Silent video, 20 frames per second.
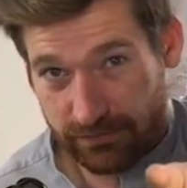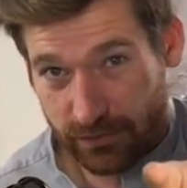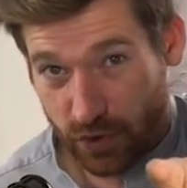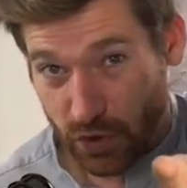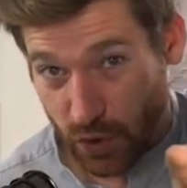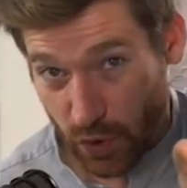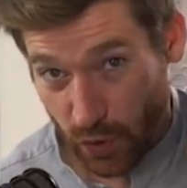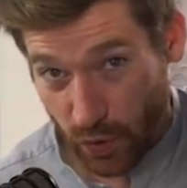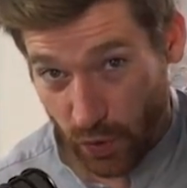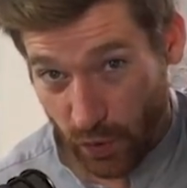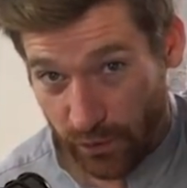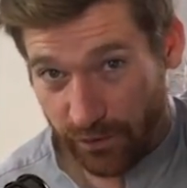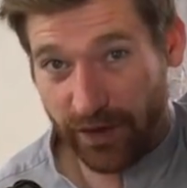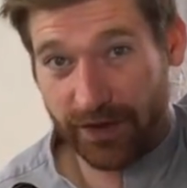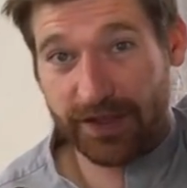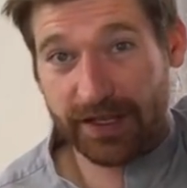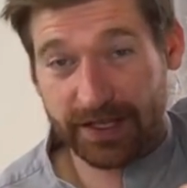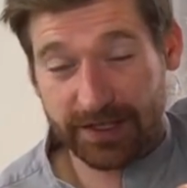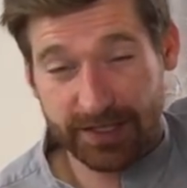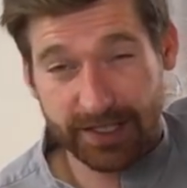Struff, I
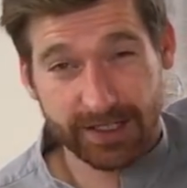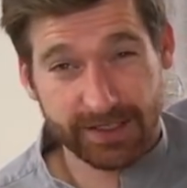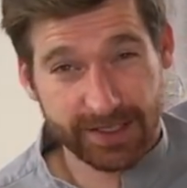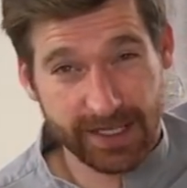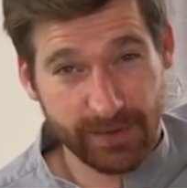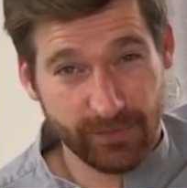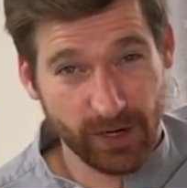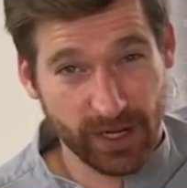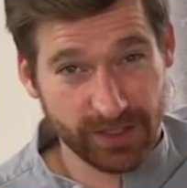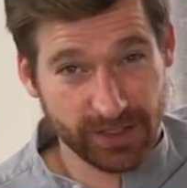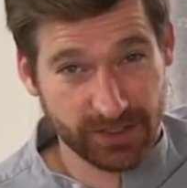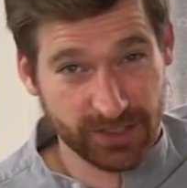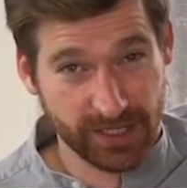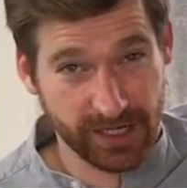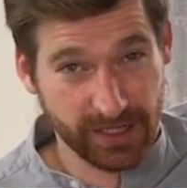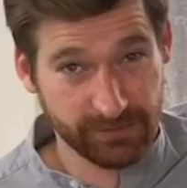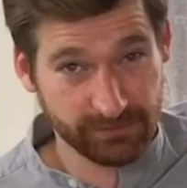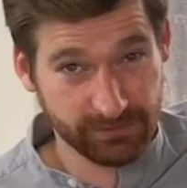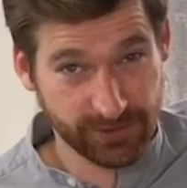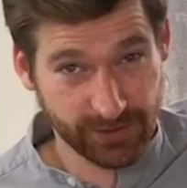think I said his name right this
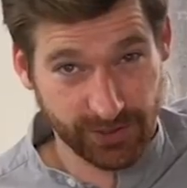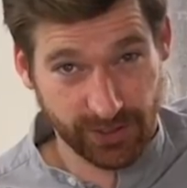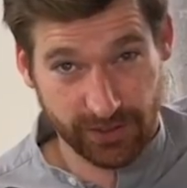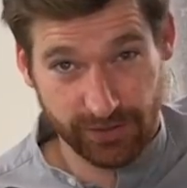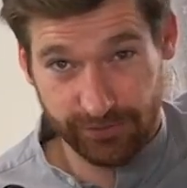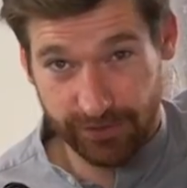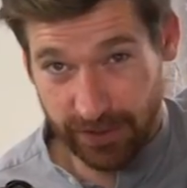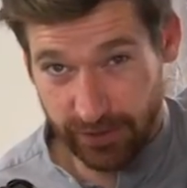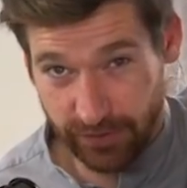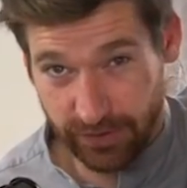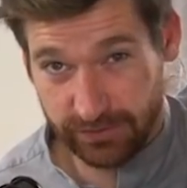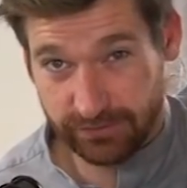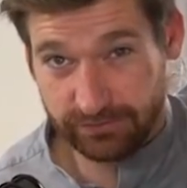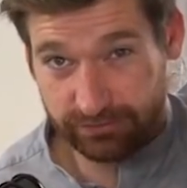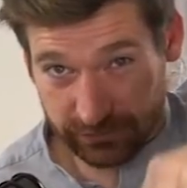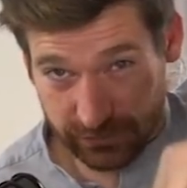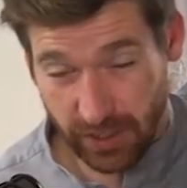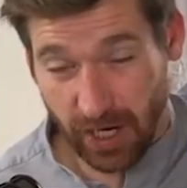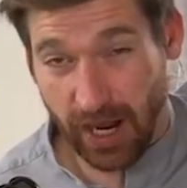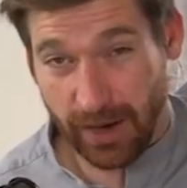time. So if anyone
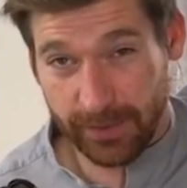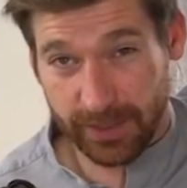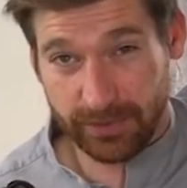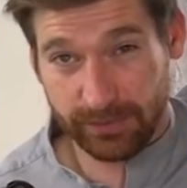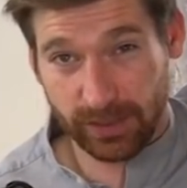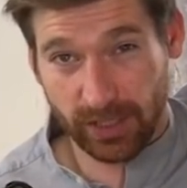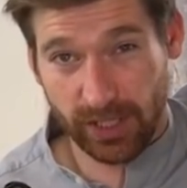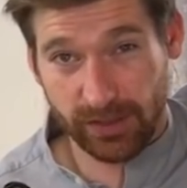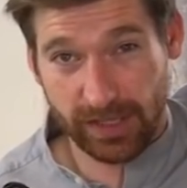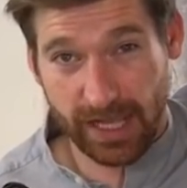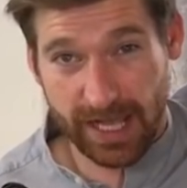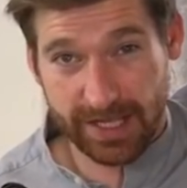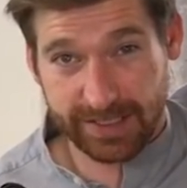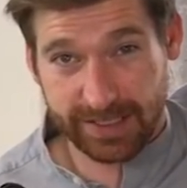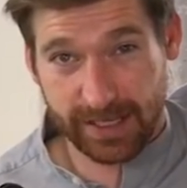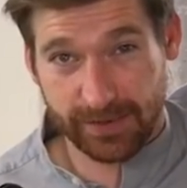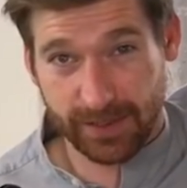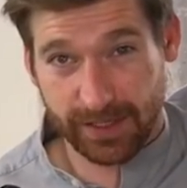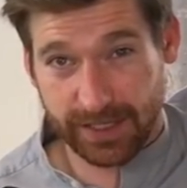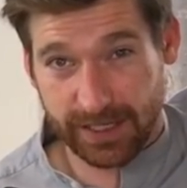commented below last
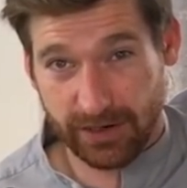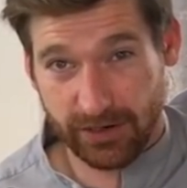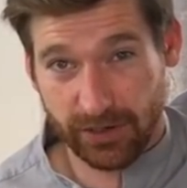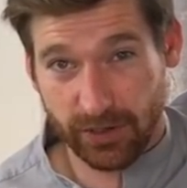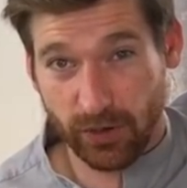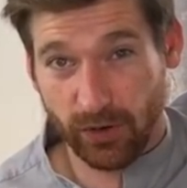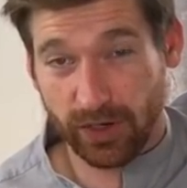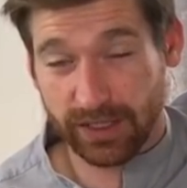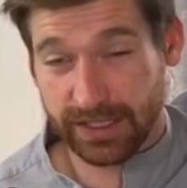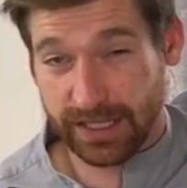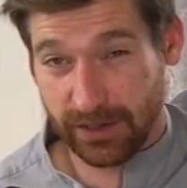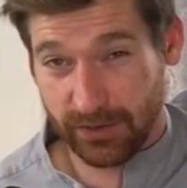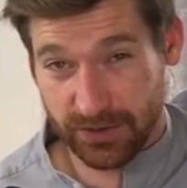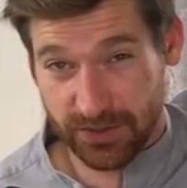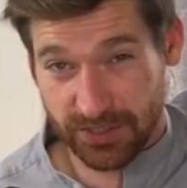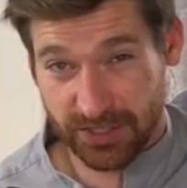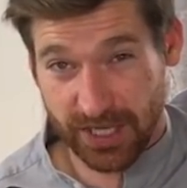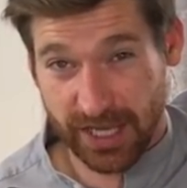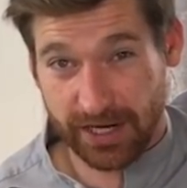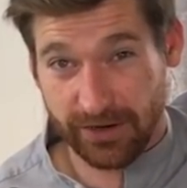time that they were annoyed that I
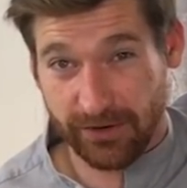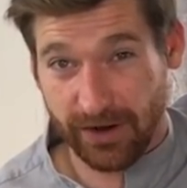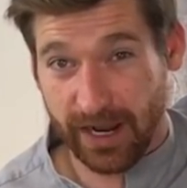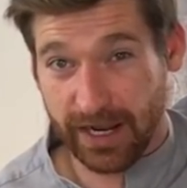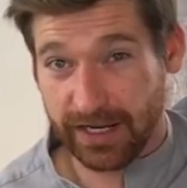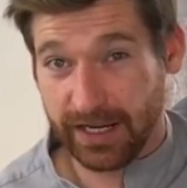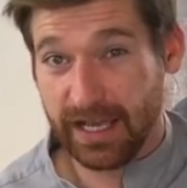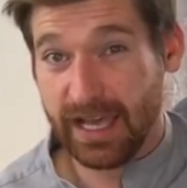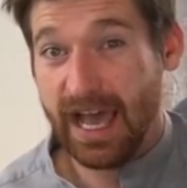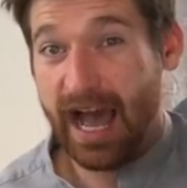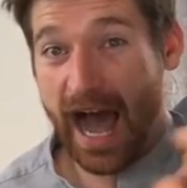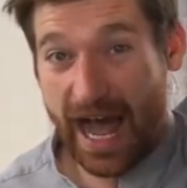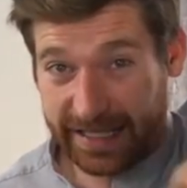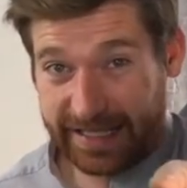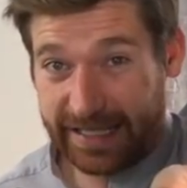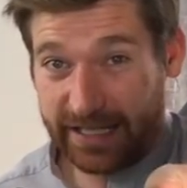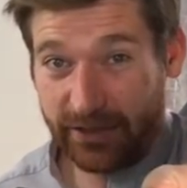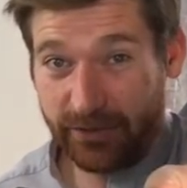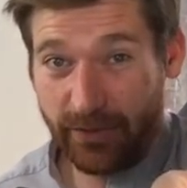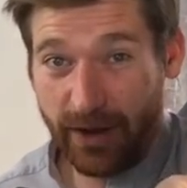wasn't saying it right, I
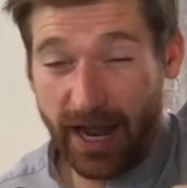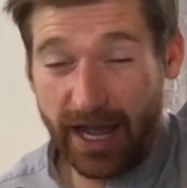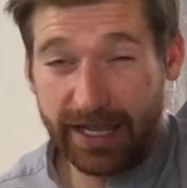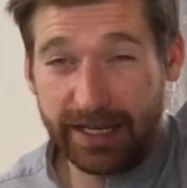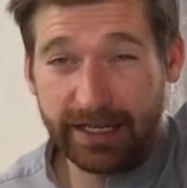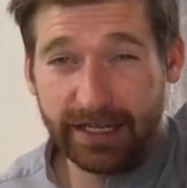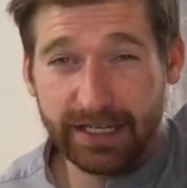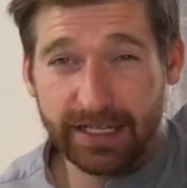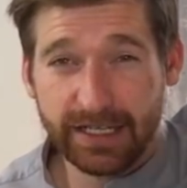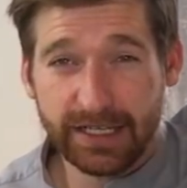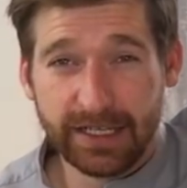did it right.